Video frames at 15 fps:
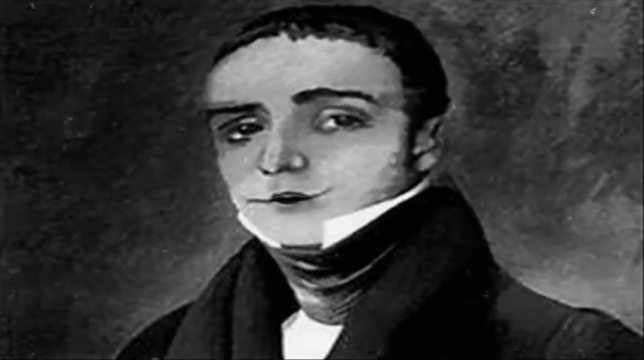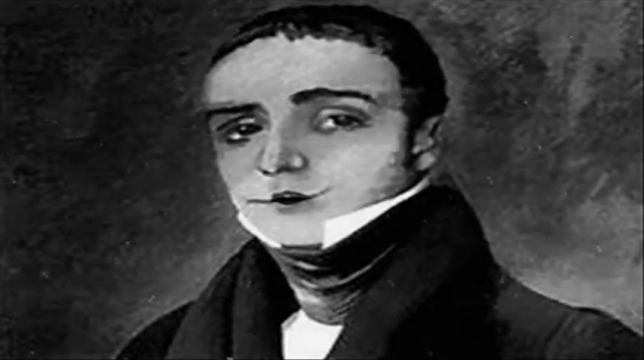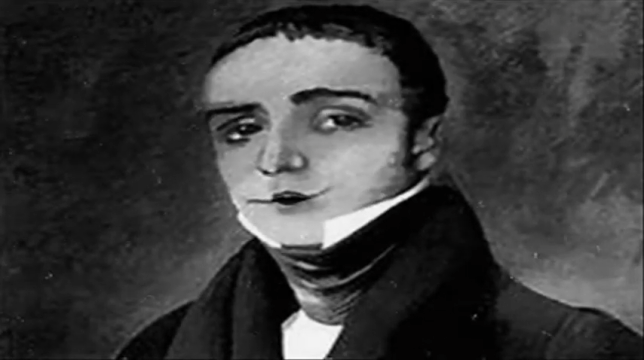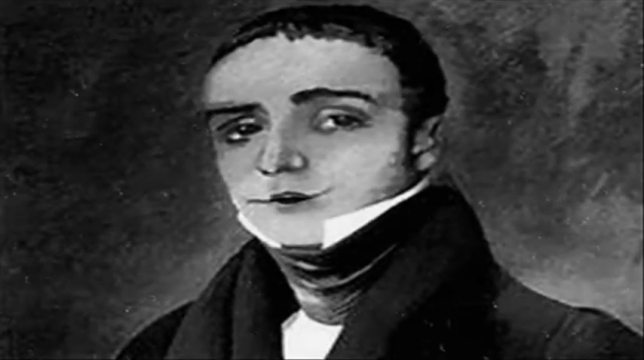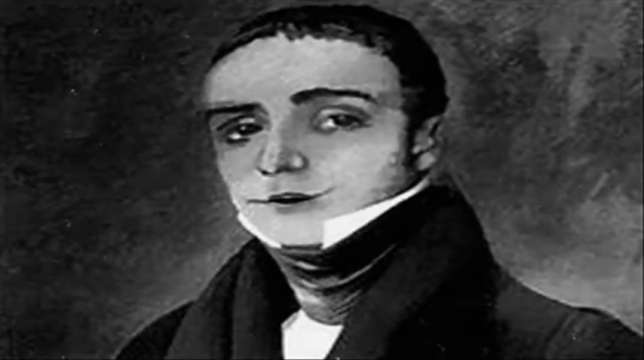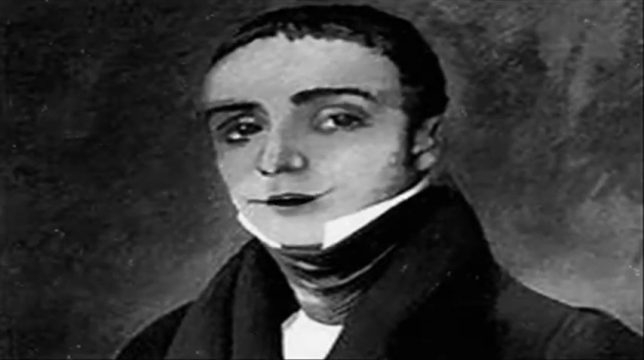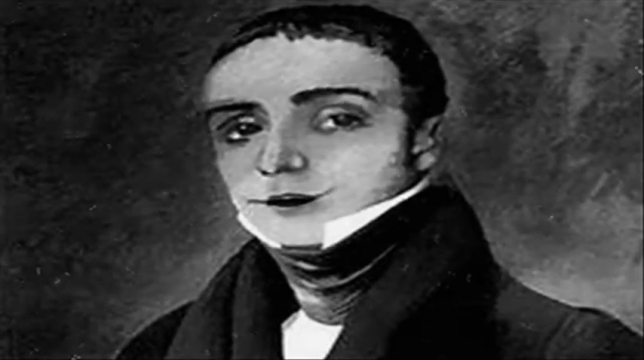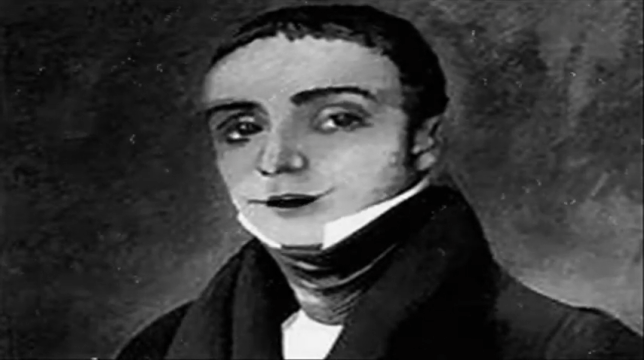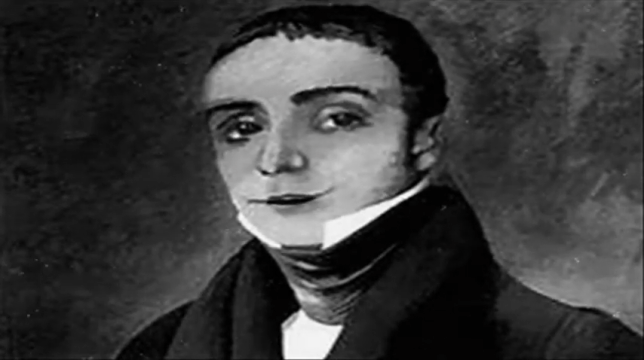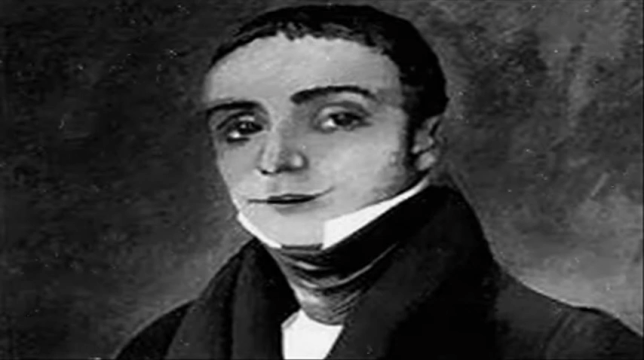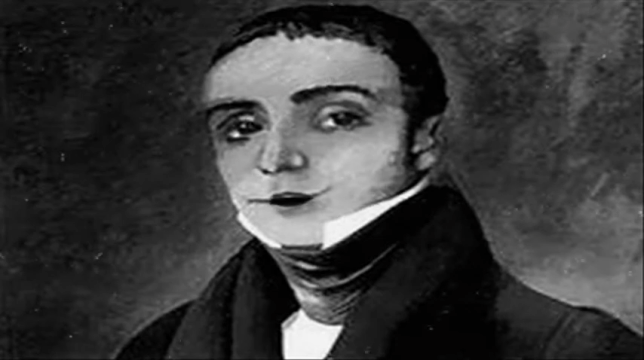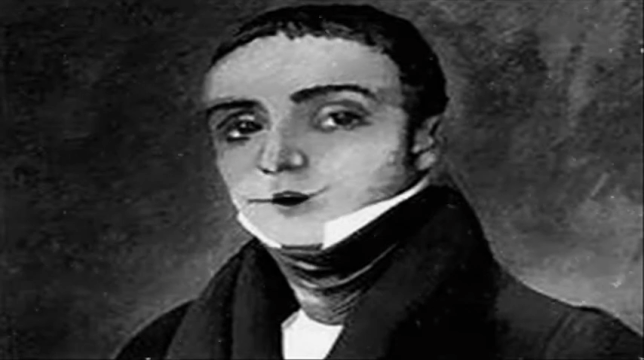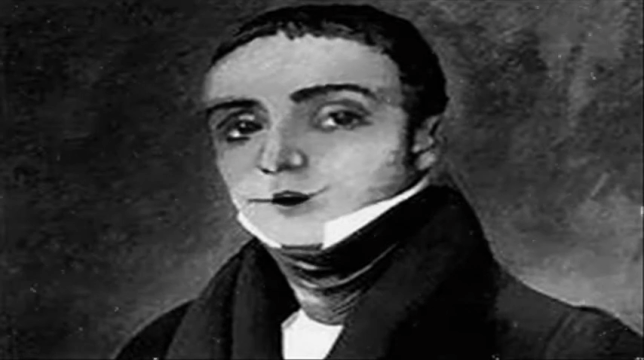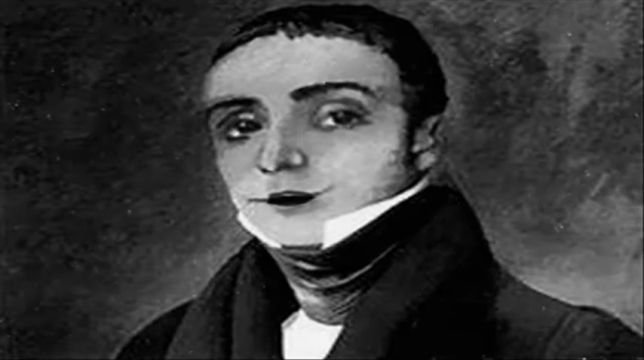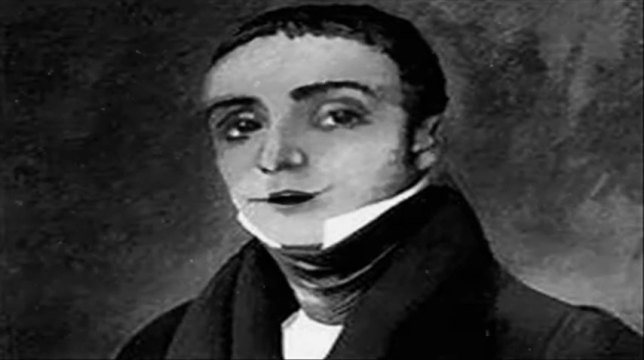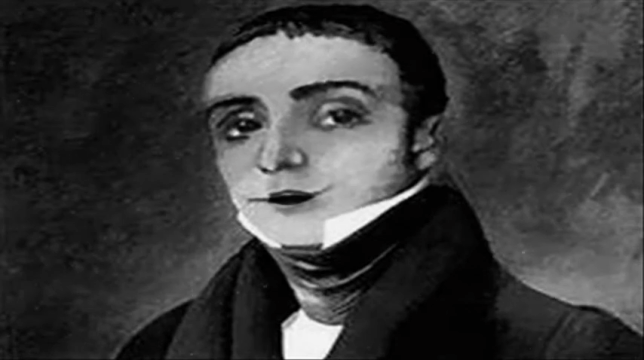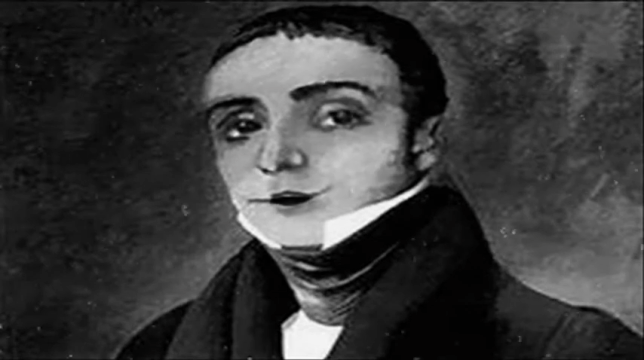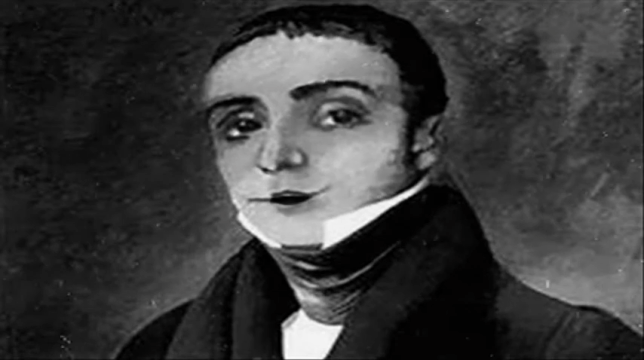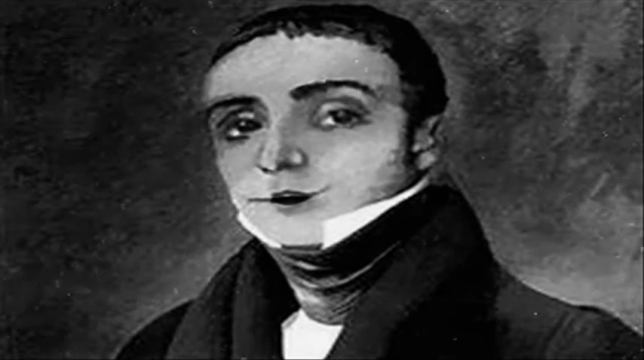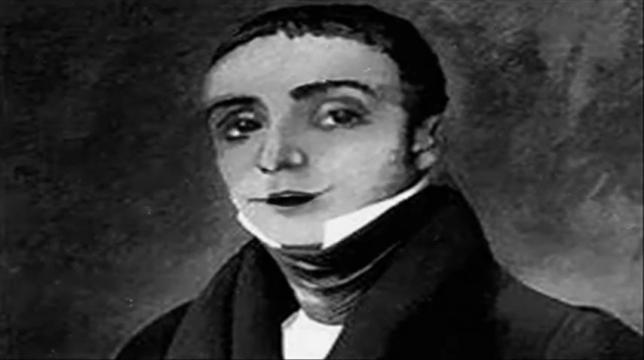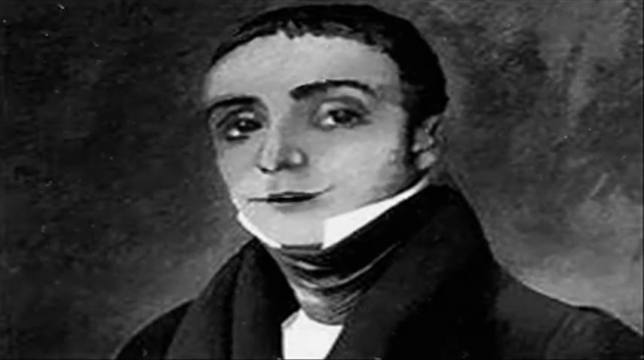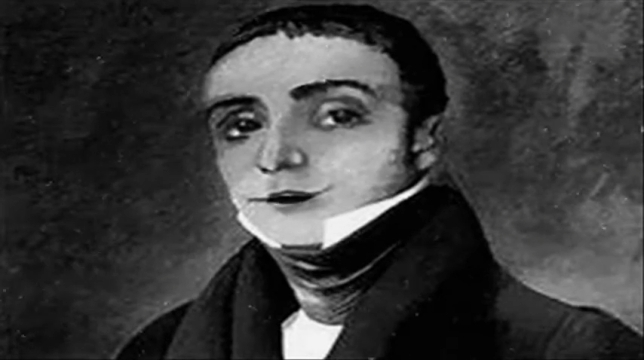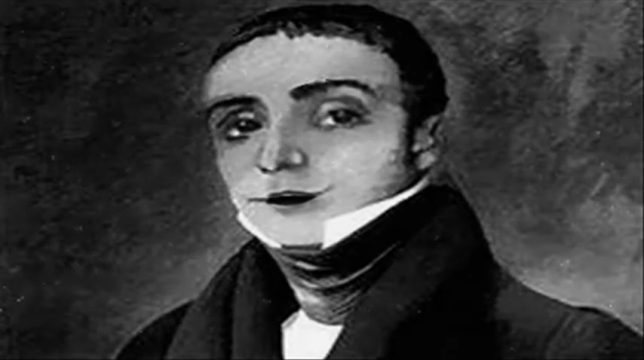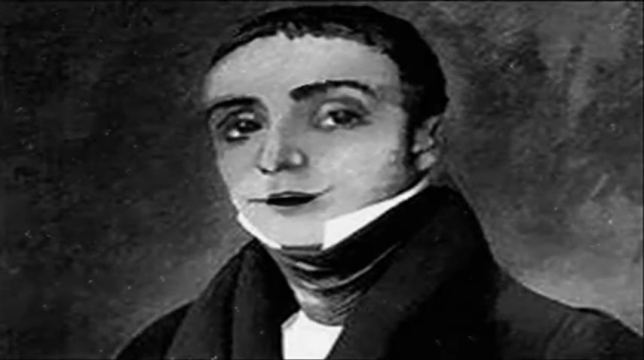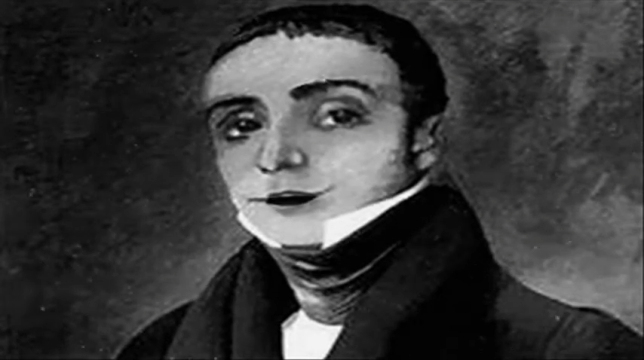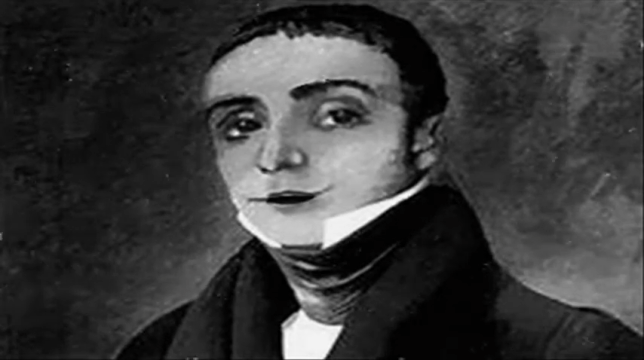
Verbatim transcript: Wee Wee Tailor did all